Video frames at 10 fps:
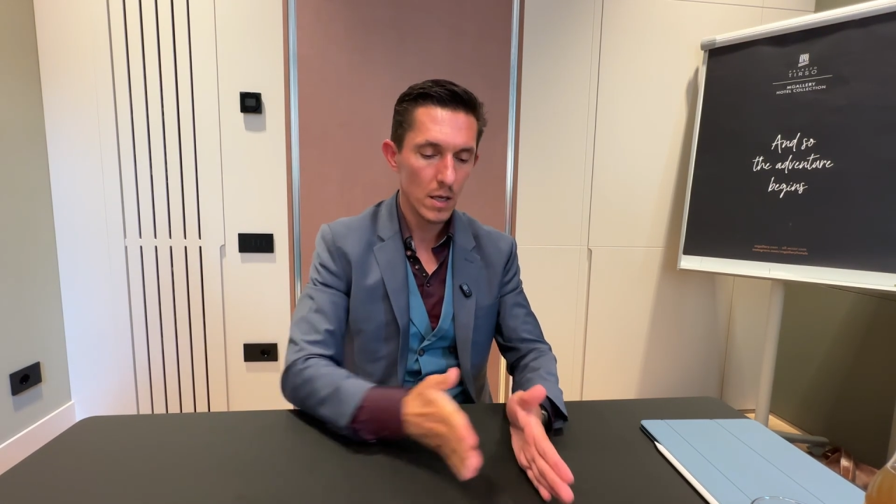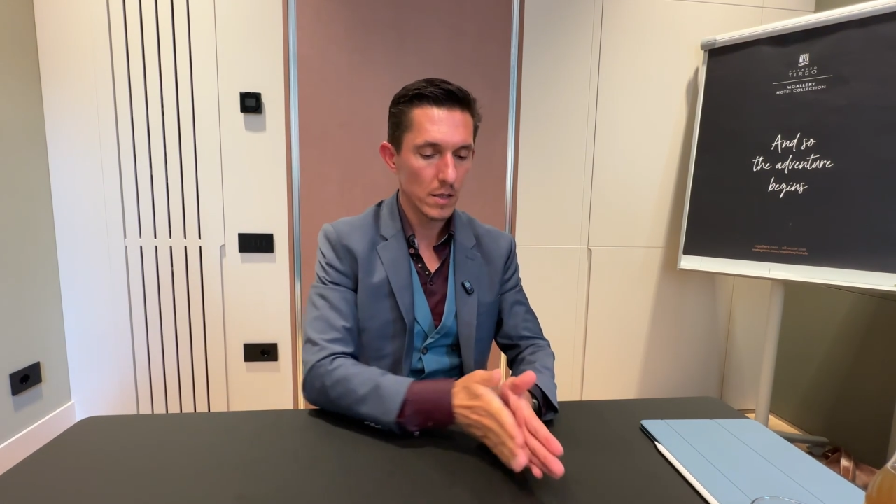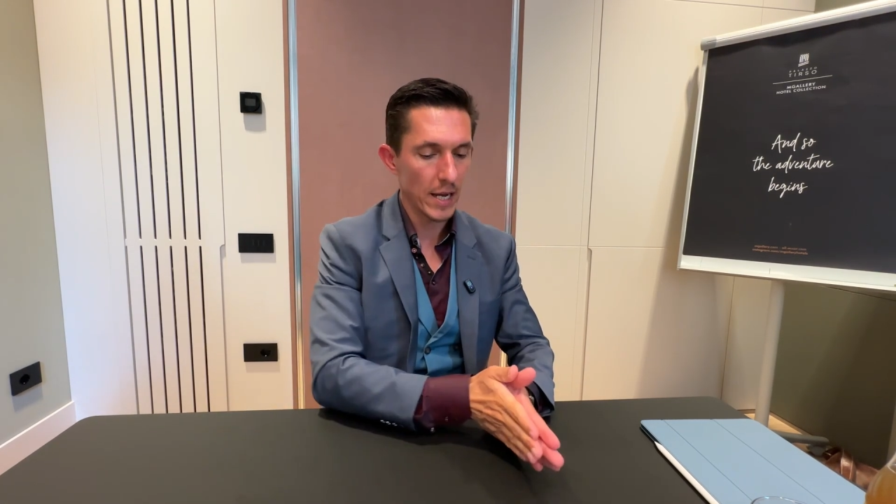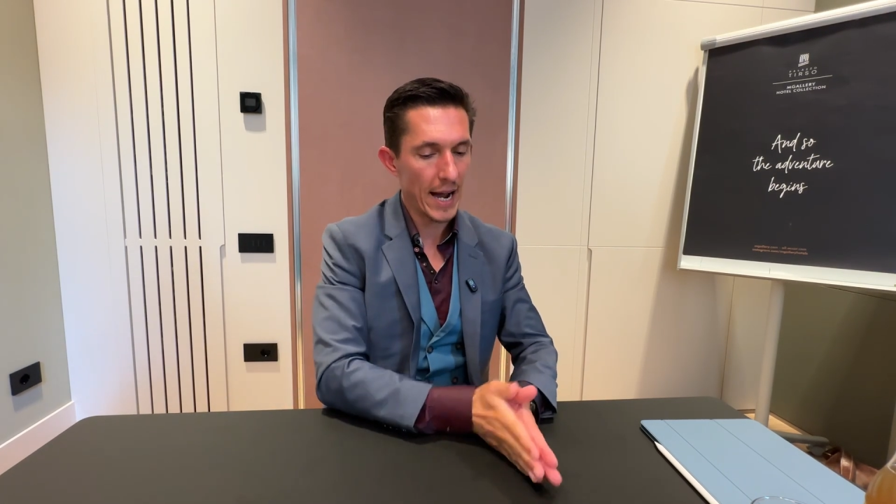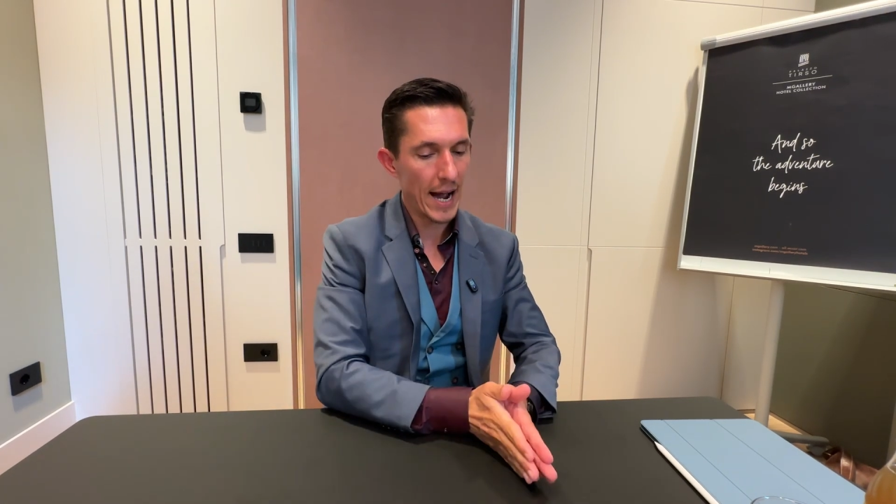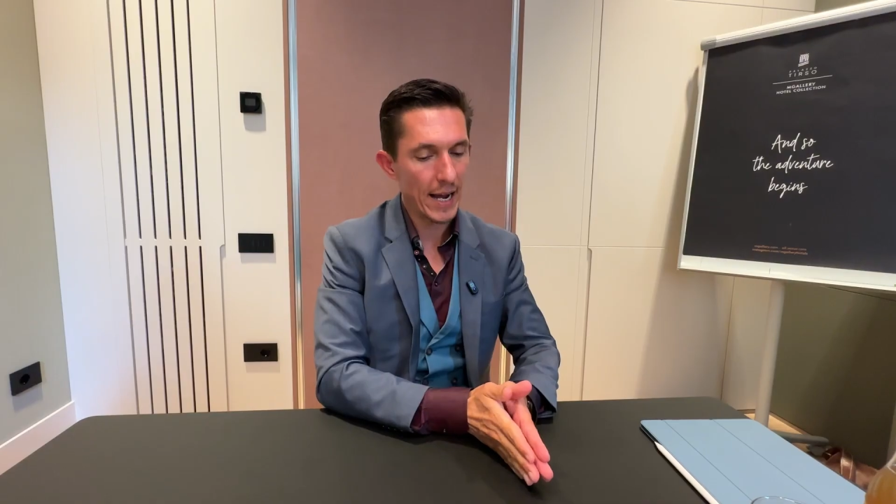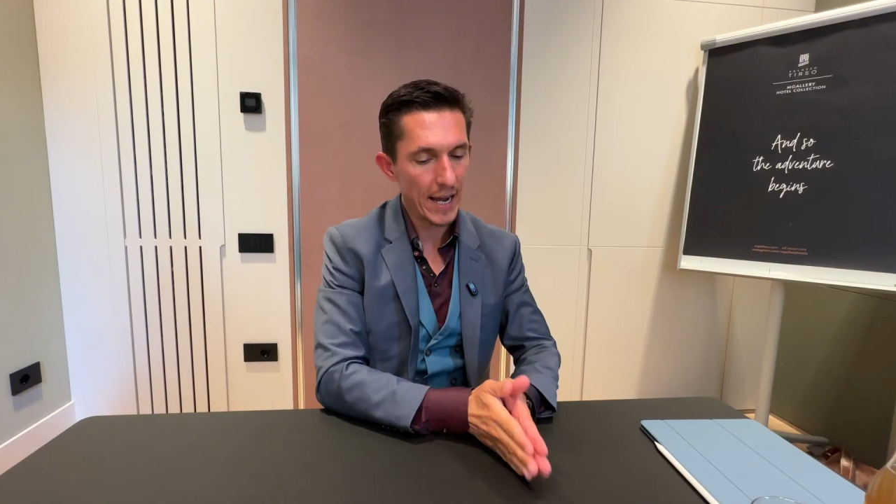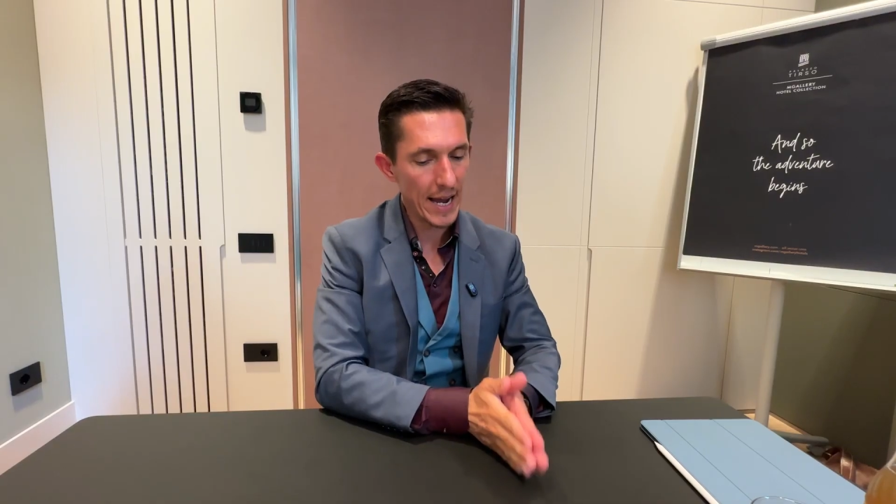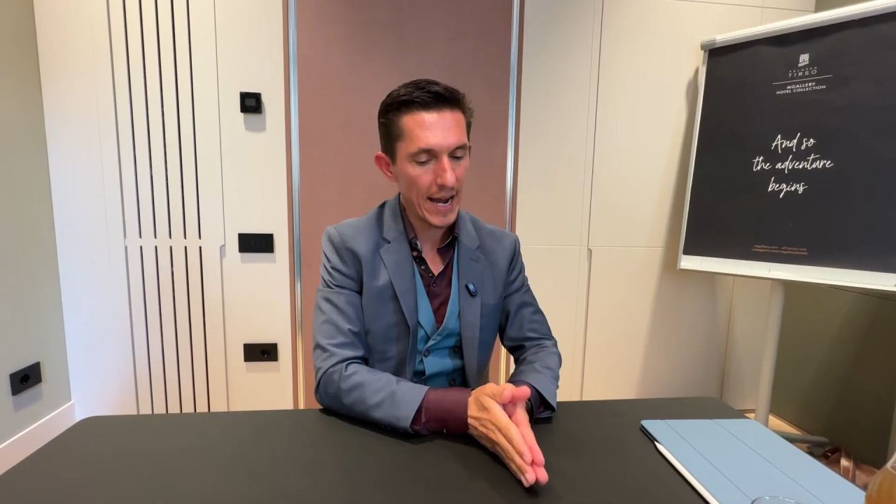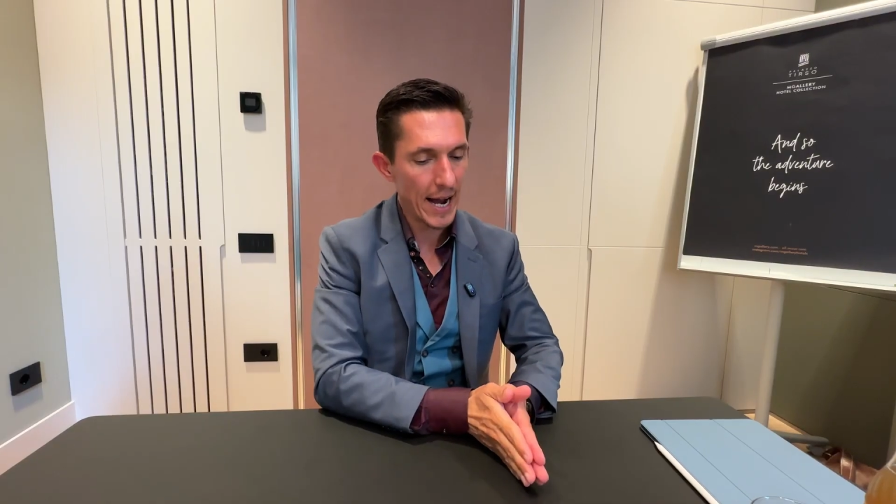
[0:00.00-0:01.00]
The
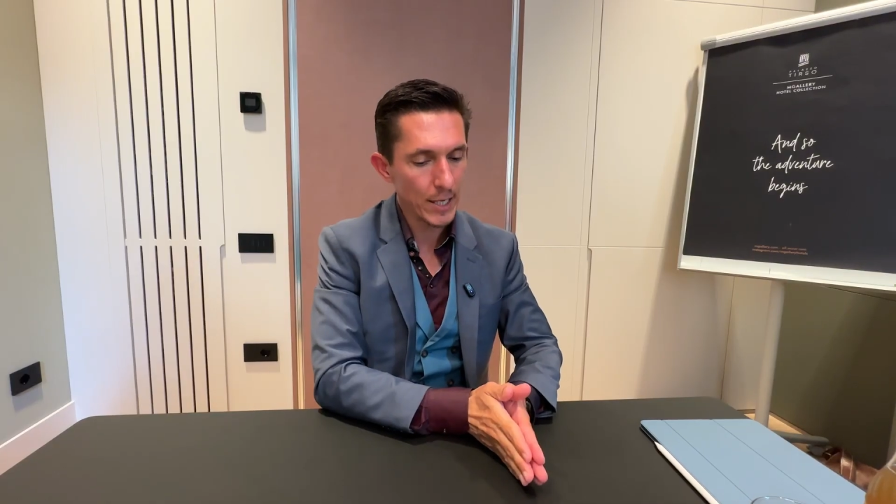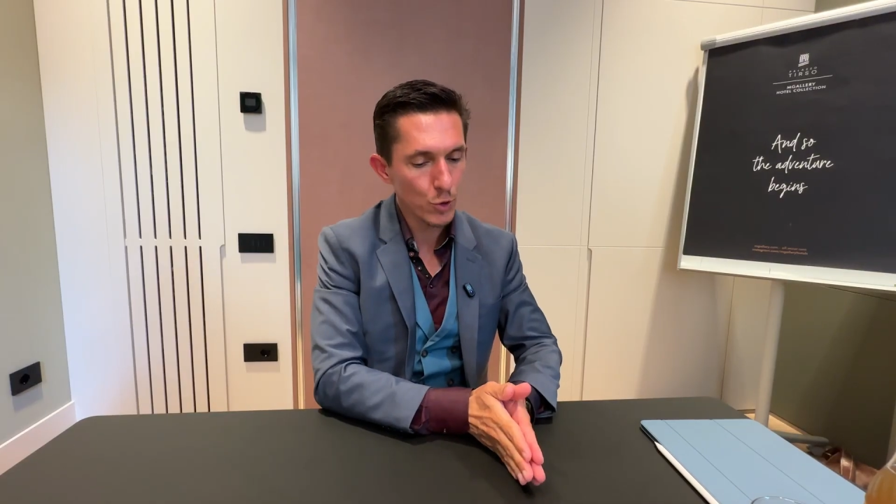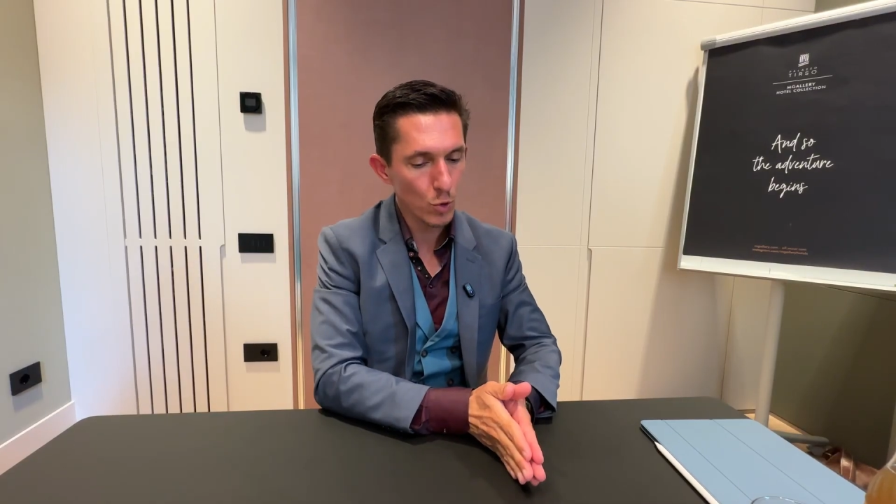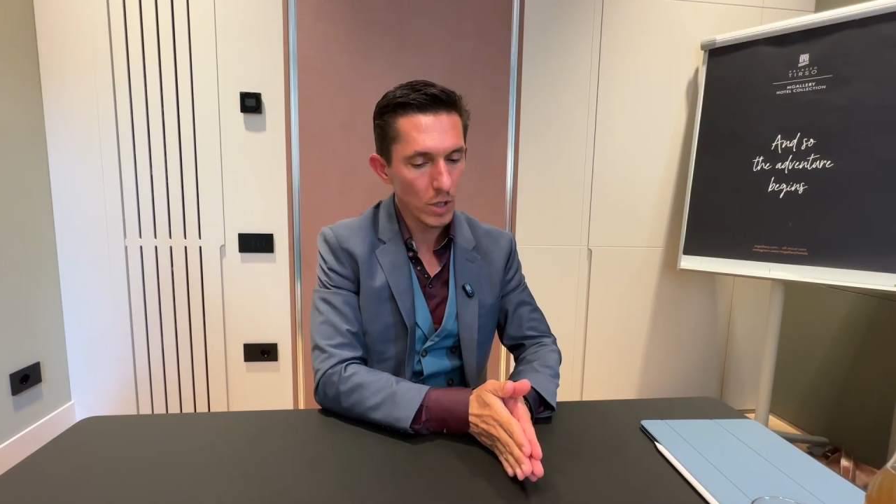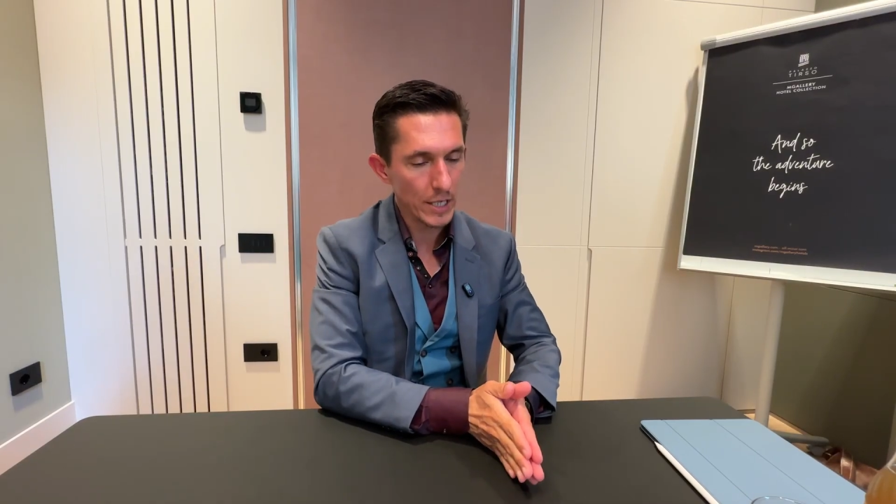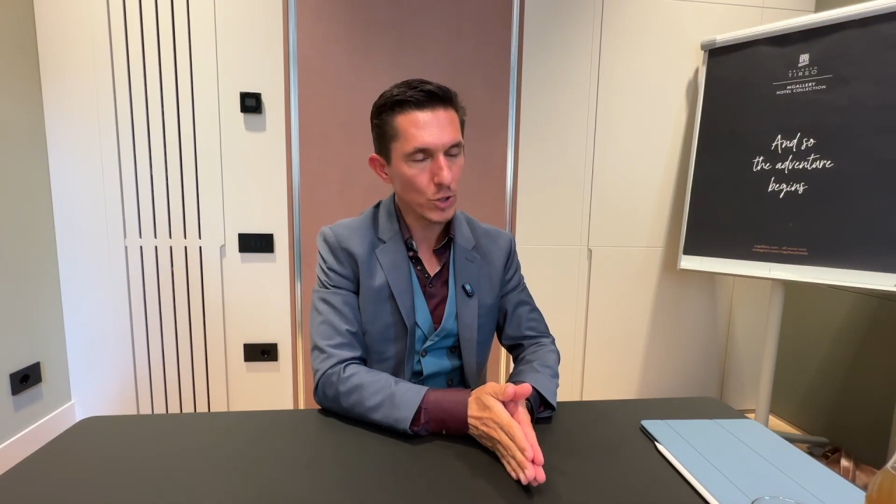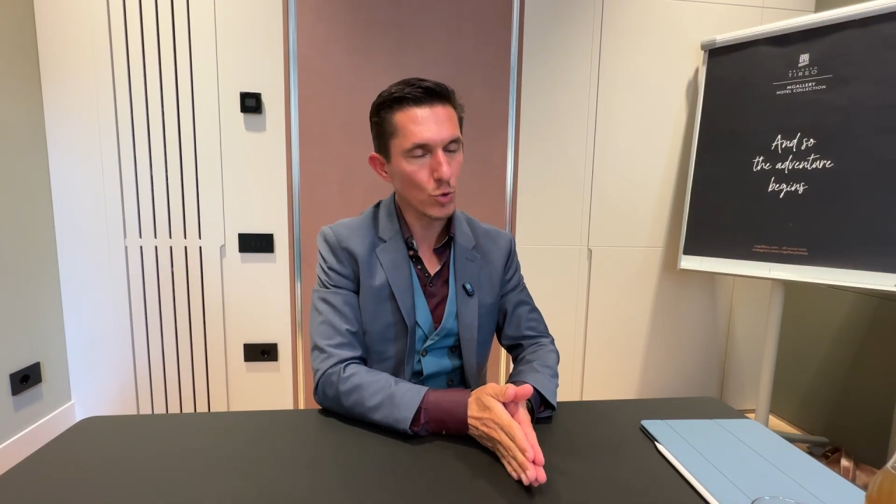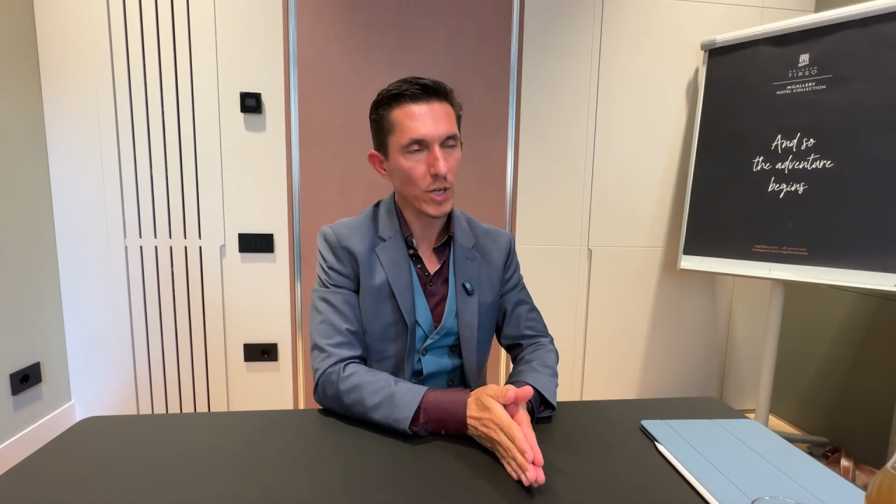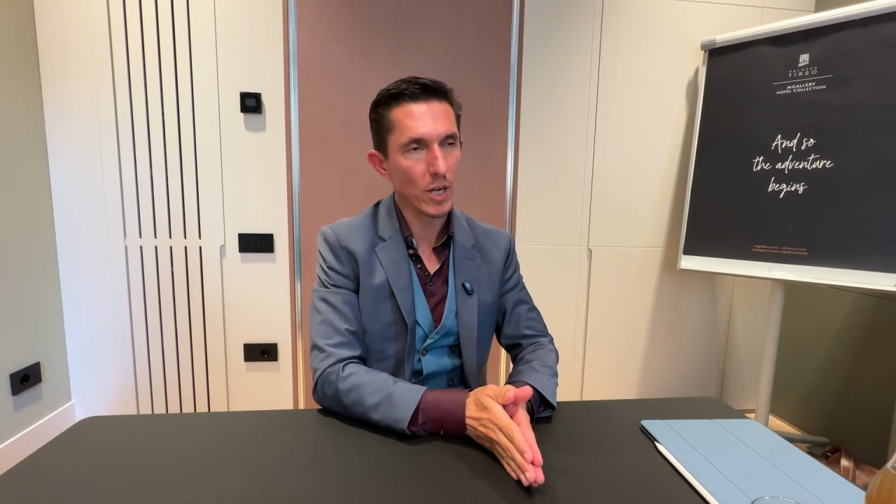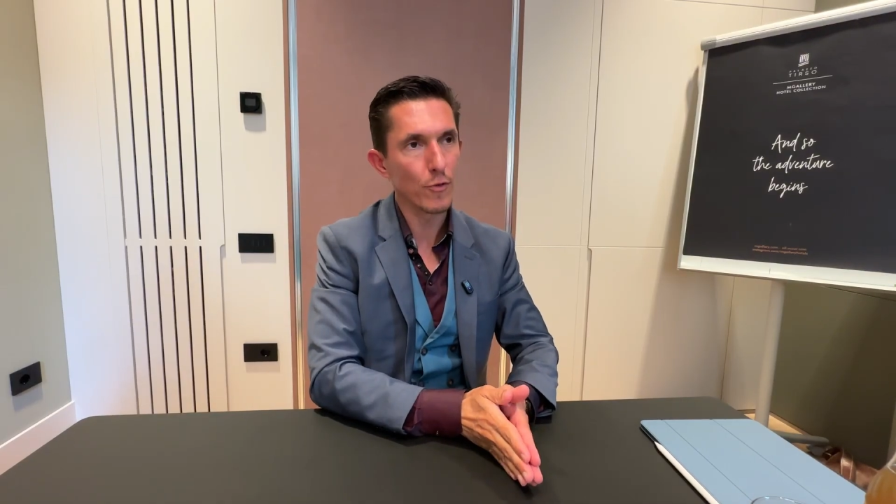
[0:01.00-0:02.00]
AI tool is
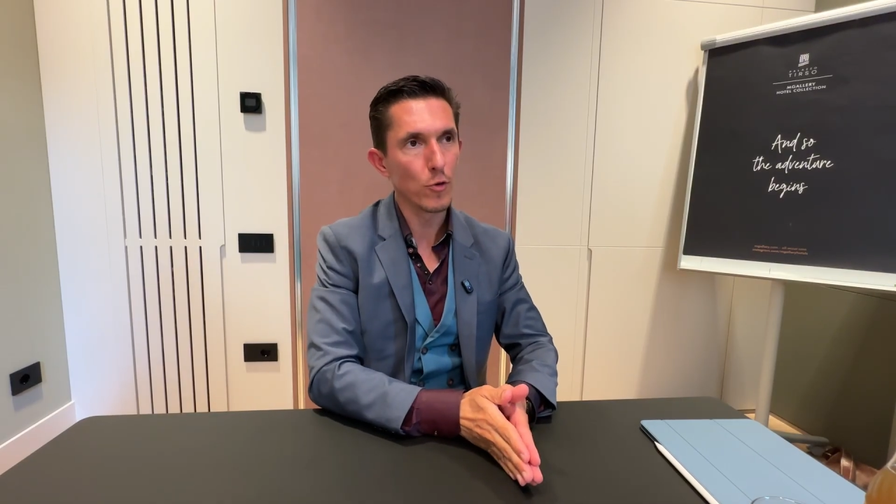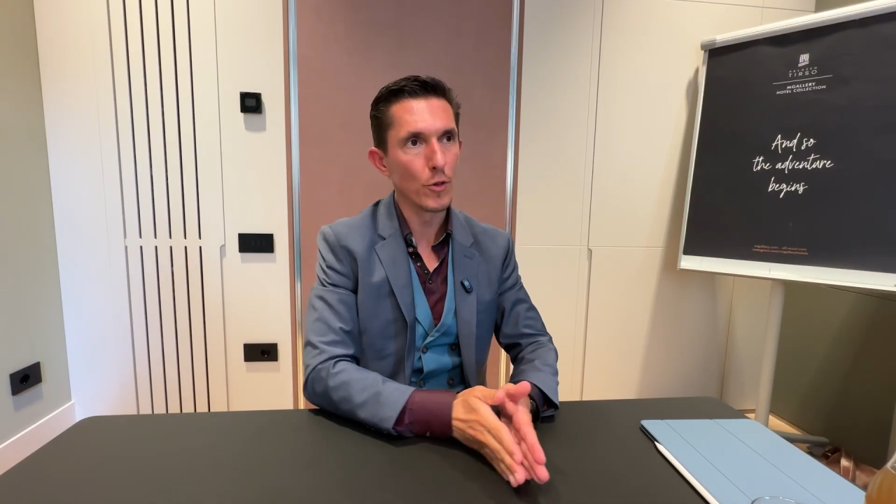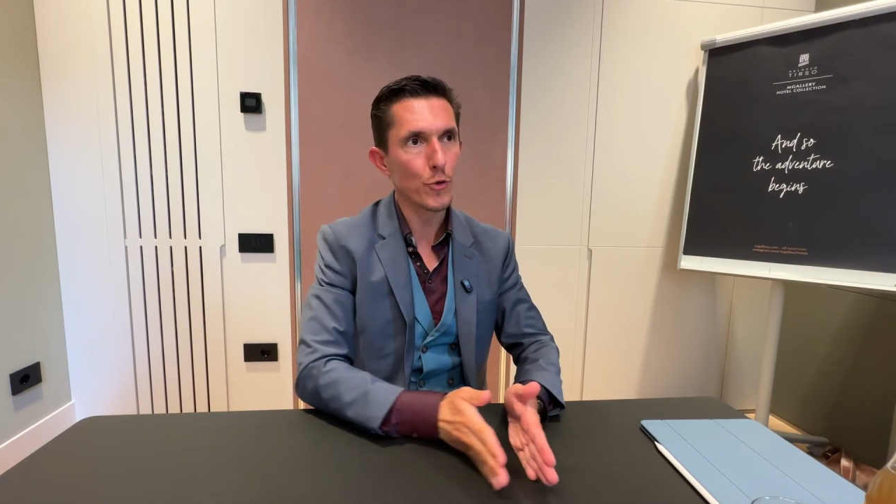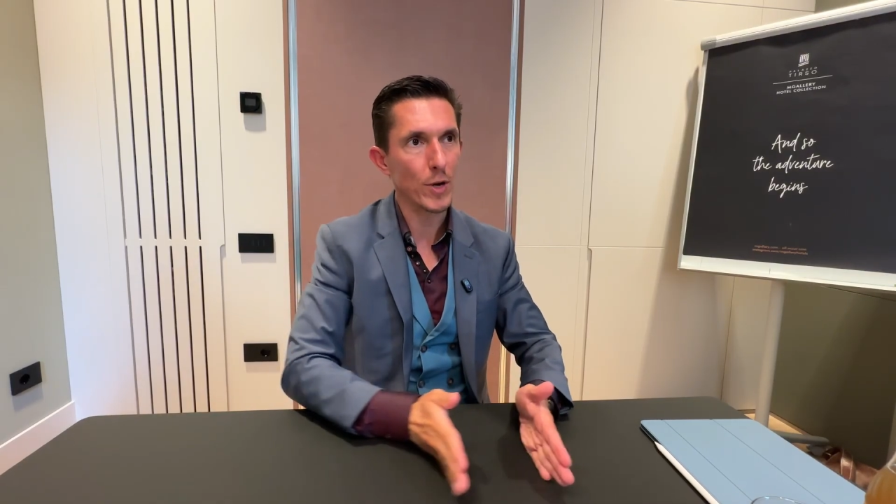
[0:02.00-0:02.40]
doing a full